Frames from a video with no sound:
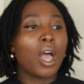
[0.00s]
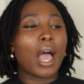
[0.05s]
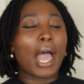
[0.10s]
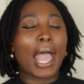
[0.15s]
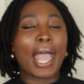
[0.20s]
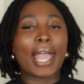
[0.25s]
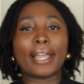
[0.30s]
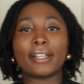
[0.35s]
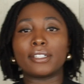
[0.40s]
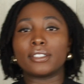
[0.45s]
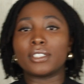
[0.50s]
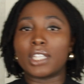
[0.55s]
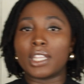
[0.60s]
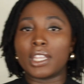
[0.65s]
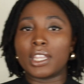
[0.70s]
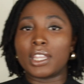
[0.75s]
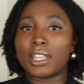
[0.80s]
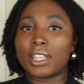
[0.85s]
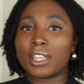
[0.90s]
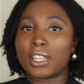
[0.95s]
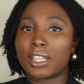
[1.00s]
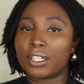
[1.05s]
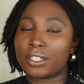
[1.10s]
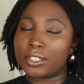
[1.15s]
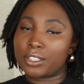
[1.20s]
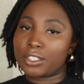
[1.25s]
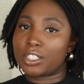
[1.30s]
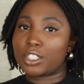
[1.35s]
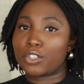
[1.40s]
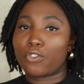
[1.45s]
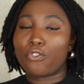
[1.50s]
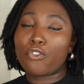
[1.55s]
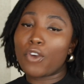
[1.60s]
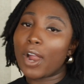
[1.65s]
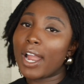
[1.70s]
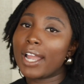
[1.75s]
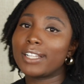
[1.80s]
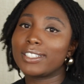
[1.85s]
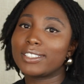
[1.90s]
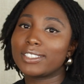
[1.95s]
And there's
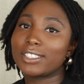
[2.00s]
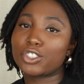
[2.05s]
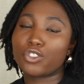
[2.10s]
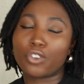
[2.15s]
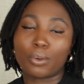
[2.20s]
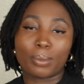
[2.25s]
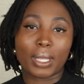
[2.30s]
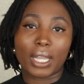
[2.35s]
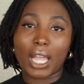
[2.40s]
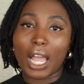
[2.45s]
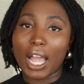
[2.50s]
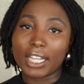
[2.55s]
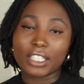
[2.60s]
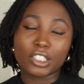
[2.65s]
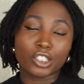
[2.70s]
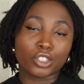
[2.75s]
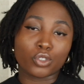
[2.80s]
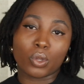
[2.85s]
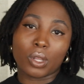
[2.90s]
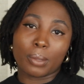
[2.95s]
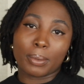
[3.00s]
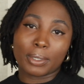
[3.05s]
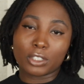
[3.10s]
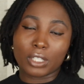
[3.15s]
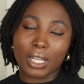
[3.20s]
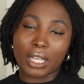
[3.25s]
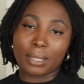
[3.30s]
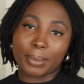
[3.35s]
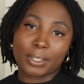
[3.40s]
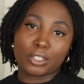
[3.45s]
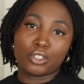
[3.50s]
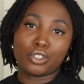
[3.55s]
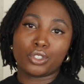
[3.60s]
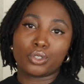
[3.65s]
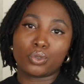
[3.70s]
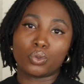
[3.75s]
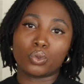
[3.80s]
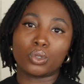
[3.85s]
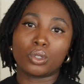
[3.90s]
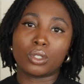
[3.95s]
friends from like high school, elementary
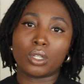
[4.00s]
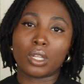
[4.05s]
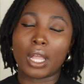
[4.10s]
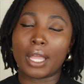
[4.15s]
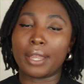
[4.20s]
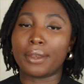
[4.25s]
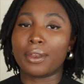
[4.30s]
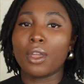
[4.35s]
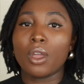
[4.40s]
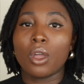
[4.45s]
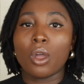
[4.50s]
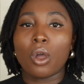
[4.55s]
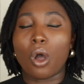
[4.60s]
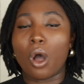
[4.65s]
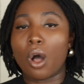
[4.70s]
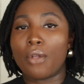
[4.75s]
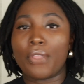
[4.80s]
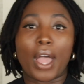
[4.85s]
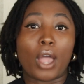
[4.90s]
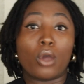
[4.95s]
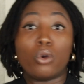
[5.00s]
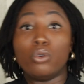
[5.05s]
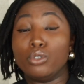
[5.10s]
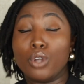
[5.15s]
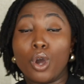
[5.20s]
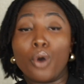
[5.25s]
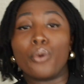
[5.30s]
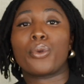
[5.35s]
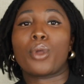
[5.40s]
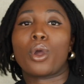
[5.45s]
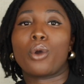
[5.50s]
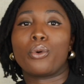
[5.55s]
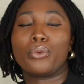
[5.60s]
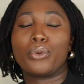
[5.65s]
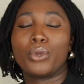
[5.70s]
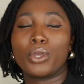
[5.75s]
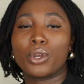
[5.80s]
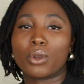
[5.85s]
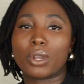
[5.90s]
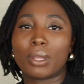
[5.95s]
school and all that who don't know.
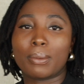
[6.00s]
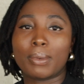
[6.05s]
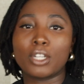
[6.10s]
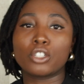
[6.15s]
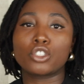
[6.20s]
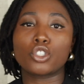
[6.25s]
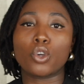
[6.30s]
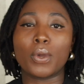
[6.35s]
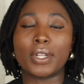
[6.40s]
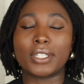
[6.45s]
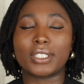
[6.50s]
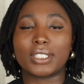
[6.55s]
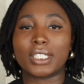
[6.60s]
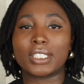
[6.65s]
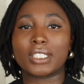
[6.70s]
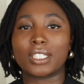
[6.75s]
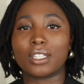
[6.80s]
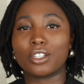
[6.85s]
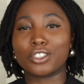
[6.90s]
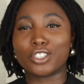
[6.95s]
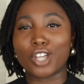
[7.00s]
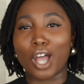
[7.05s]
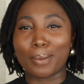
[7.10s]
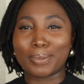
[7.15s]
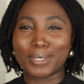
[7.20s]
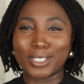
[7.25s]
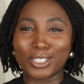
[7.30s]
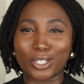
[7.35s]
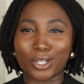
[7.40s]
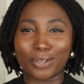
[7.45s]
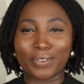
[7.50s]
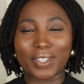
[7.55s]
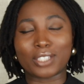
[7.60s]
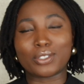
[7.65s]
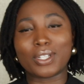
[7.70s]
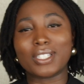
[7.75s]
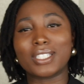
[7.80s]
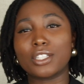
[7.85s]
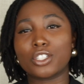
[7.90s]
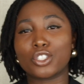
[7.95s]
You know what I mean? So it's a little topsy-turvy.
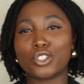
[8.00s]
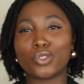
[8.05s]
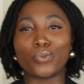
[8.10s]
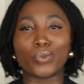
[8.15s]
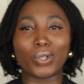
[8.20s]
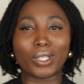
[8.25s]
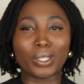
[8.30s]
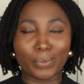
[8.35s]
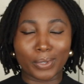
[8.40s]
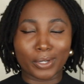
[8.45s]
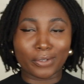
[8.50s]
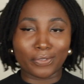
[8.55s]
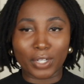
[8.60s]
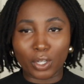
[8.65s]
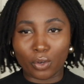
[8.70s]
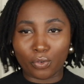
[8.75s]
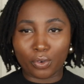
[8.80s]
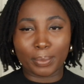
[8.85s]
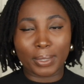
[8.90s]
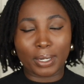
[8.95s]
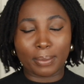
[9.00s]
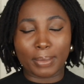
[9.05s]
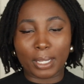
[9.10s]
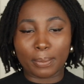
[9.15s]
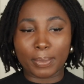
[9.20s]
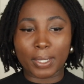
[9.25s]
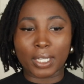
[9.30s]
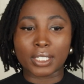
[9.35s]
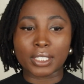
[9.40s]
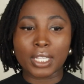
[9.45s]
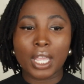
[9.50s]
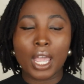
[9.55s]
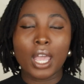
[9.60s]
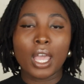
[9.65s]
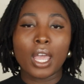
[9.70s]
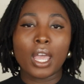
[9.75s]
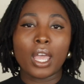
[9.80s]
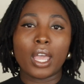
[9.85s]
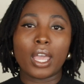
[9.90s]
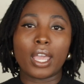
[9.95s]
That's why I say this is a really weird video for me to make because
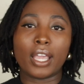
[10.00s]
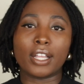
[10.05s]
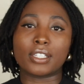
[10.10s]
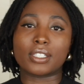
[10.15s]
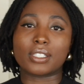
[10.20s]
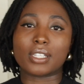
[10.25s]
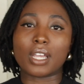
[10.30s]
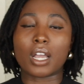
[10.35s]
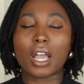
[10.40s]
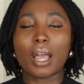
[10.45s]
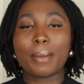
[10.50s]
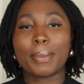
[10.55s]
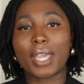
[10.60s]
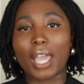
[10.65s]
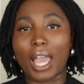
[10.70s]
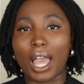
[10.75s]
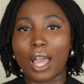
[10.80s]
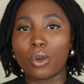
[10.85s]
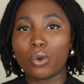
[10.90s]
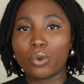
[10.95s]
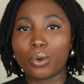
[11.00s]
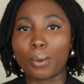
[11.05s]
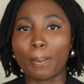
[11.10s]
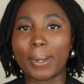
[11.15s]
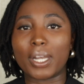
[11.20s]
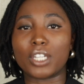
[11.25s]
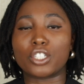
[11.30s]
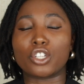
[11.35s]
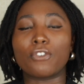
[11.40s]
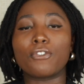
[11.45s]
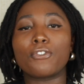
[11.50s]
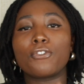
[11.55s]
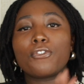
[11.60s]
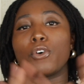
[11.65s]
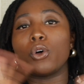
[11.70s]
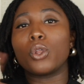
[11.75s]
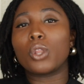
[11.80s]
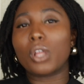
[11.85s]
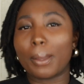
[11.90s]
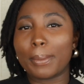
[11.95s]
it's a coming out, but it's a
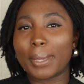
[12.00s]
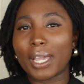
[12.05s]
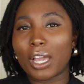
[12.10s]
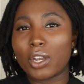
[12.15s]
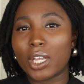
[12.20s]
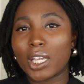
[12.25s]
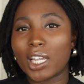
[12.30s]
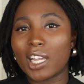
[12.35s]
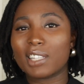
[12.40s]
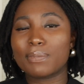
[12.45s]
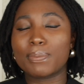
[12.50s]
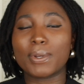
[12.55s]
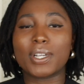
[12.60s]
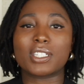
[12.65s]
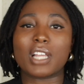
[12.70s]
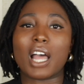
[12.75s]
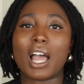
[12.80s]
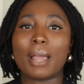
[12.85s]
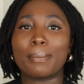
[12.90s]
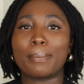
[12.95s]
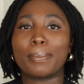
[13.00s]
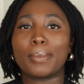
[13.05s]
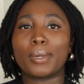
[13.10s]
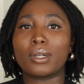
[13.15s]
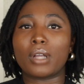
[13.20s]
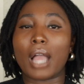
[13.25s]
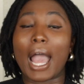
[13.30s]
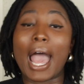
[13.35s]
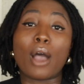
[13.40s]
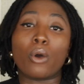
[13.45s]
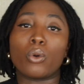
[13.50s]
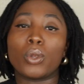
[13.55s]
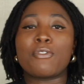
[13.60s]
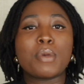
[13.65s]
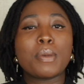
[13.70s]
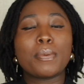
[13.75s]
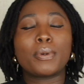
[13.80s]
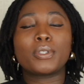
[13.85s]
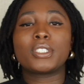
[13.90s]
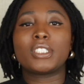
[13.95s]
full coming out, I guess, because I'm out. If
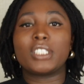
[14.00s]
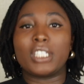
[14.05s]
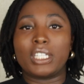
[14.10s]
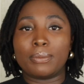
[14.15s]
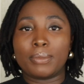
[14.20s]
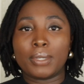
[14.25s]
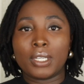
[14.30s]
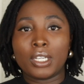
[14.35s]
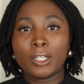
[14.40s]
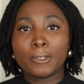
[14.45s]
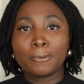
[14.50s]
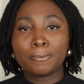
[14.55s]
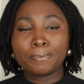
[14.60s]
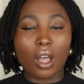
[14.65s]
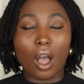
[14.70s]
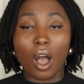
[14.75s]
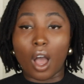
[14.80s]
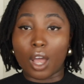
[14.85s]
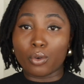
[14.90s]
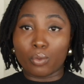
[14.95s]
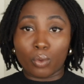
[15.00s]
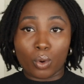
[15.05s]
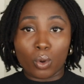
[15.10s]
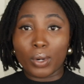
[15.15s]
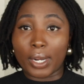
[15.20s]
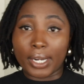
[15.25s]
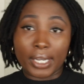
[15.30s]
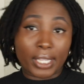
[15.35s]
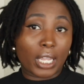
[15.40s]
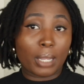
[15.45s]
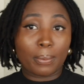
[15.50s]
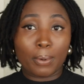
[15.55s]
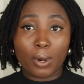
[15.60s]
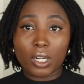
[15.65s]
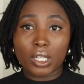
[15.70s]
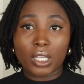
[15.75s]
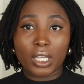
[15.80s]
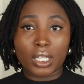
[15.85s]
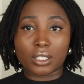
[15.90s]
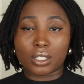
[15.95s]
people see me on road at a gay
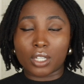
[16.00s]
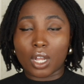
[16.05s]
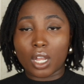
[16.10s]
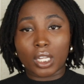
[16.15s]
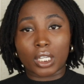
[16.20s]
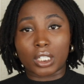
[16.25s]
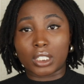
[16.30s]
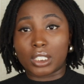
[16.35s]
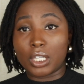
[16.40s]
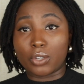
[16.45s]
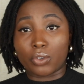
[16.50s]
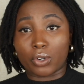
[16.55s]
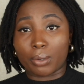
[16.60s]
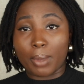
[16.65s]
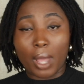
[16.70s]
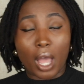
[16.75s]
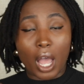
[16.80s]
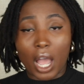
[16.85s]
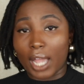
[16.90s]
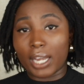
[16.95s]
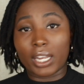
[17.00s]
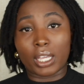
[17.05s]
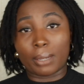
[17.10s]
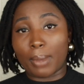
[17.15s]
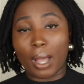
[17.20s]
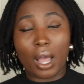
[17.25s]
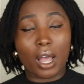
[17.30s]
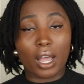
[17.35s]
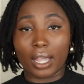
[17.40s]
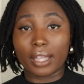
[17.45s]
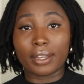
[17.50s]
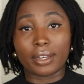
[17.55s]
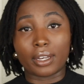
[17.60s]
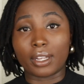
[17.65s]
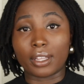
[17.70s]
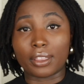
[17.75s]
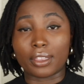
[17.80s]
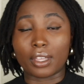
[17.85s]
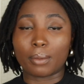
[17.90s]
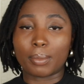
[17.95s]
party, it's not like a secret. I'm not hiding behind
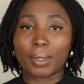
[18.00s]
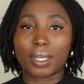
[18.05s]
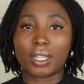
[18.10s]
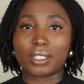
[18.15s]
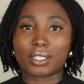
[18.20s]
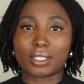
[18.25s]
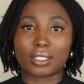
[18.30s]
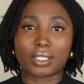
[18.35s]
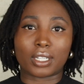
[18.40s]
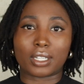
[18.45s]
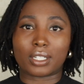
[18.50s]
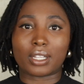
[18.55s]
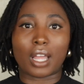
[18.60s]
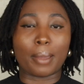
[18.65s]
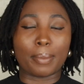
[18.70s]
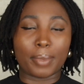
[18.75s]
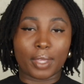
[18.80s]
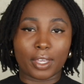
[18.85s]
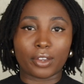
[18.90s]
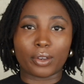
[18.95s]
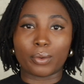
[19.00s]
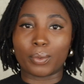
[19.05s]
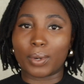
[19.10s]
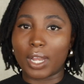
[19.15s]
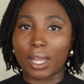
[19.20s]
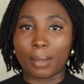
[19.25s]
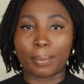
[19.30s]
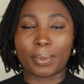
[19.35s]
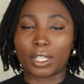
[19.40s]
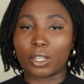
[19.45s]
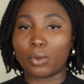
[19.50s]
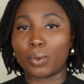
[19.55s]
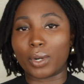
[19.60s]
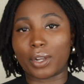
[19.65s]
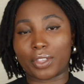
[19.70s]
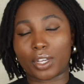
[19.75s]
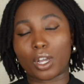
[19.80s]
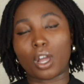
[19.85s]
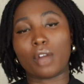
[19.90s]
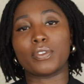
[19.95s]
anything because it's like, I'm here, whatever. If you want to
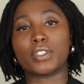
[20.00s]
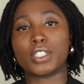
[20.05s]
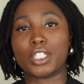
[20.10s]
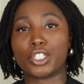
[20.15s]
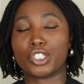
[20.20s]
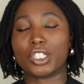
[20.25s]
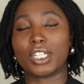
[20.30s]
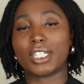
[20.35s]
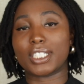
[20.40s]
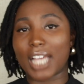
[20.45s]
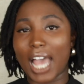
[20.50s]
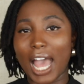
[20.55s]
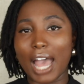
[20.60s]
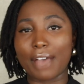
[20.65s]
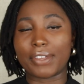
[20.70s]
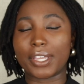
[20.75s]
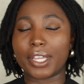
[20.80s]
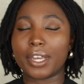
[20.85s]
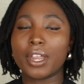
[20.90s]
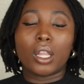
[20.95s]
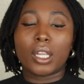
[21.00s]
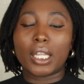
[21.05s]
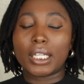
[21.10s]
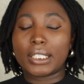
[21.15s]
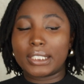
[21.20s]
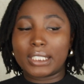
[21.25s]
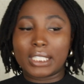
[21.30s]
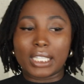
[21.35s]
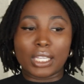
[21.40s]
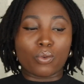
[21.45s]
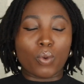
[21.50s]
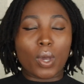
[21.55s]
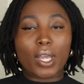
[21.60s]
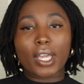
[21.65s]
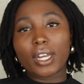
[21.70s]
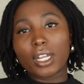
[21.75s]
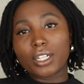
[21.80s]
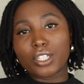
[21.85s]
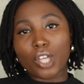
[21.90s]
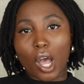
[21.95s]
have that conversation, let's have it. Let's see, what
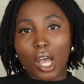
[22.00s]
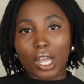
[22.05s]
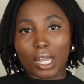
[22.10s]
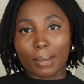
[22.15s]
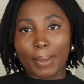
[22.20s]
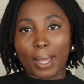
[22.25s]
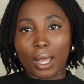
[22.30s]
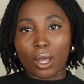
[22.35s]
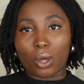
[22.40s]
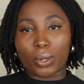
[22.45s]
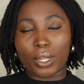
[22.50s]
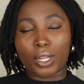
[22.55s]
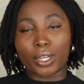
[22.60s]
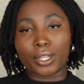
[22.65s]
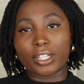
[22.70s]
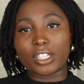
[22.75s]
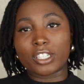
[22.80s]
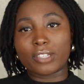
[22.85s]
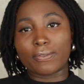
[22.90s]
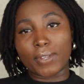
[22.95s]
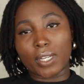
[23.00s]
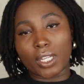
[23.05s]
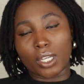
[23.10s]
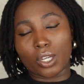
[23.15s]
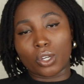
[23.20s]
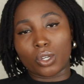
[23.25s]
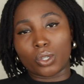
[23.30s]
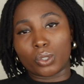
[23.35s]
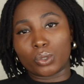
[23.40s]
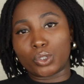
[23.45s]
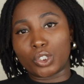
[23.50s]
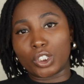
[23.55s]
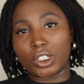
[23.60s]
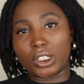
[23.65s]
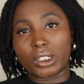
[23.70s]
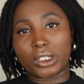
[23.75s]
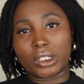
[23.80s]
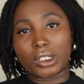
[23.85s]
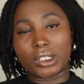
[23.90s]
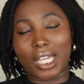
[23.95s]
can I talk about in this video?
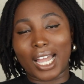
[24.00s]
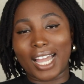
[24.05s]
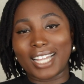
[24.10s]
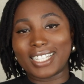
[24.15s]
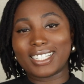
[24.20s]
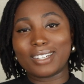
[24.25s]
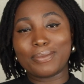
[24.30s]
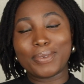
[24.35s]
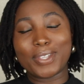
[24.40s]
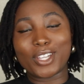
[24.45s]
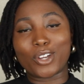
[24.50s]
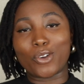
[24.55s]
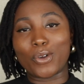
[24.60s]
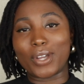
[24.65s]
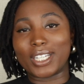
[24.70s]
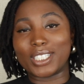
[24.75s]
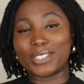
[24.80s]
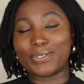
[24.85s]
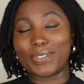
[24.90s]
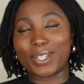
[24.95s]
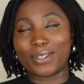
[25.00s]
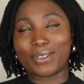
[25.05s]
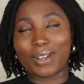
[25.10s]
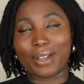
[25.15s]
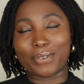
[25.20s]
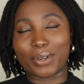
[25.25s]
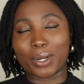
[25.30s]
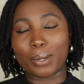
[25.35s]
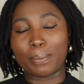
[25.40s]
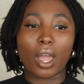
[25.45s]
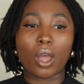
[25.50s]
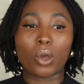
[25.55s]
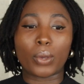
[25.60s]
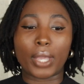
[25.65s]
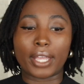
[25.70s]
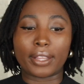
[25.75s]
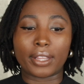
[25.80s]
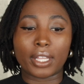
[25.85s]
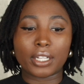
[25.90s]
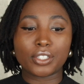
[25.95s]
It's gonna be the quickest video ever.
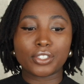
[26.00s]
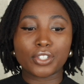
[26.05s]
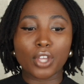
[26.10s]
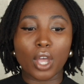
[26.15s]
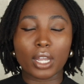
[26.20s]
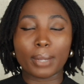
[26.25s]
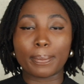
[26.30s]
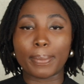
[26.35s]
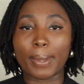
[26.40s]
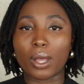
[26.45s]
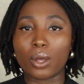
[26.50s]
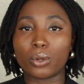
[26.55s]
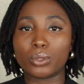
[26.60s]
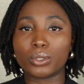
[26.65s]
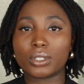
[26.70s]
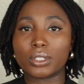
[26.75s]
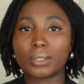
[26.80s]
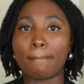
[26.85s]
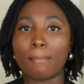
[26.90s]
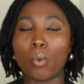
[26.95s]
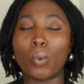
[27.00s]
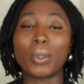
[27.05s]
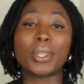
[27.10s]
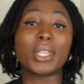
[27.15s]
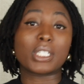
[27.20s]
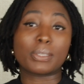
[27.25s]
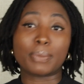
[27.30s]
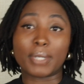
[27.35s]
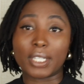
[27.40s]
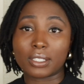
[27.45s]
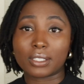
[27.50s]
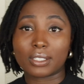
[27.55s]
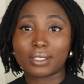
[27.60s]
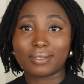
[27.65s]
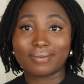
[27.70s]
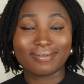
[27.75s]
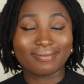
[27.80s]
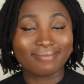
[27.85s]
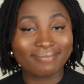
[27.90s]
Okay, let's talk about what this means.